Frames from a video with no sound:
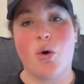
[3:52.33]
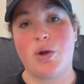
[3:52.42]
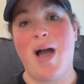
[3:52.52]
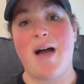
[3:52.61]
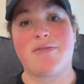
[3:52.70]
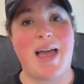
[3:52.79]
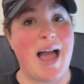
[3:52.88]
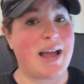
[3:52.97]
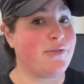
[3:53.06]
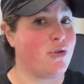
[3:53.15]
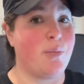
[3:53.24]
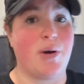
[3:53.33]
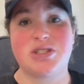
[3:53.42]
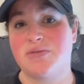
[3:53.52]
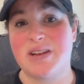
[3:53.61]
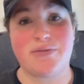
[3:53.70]
you have to hack it for a
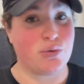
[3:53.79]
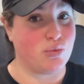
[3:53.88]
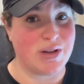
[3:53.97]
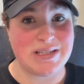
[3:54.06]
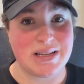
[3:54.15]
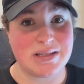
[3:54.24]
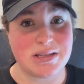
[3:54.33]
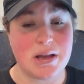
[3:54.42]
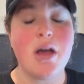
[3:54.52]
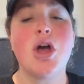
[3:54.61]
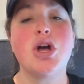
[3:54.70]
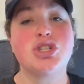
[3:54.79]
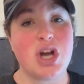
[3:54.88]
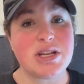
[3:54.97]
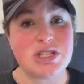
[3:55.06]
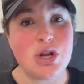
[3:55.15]
bunch of different reasons,
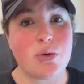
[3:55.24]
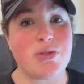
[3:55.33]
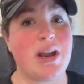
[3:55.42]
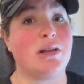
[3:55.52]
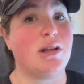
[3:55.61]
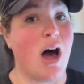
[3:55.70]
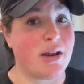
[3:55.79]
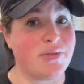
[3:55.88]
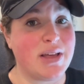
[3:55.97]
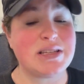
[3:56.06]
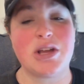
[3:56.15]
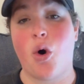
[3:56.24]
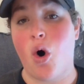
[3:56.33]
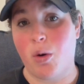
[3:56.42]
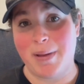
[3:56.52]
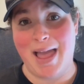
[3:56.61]
just note that a lot of these can
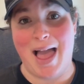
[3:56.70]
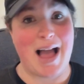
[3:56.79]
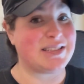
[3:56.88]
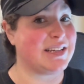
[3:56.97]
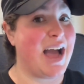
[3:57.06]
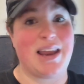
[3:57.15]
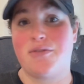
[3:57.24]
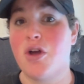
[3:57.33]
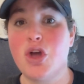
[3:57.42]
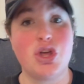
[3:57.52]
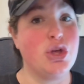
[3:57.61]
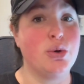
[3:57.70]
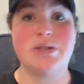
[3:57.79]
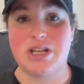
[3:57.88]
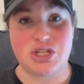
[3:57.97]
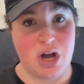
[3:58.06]
all be hacked to kind of
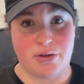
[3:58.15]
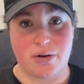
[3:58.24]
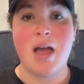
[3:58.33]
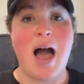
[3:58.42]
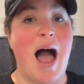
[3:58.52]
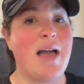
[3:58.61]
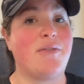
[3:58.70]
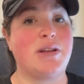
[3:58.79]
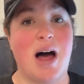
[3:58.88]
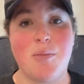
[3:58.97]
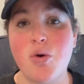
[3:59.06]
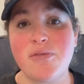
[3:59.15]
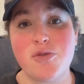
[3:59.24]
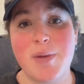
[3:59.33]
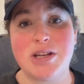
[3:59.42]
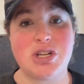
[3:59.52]
use each other. I have a lot more
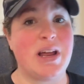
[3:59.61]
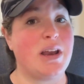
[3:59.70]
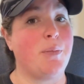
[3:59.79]
information in a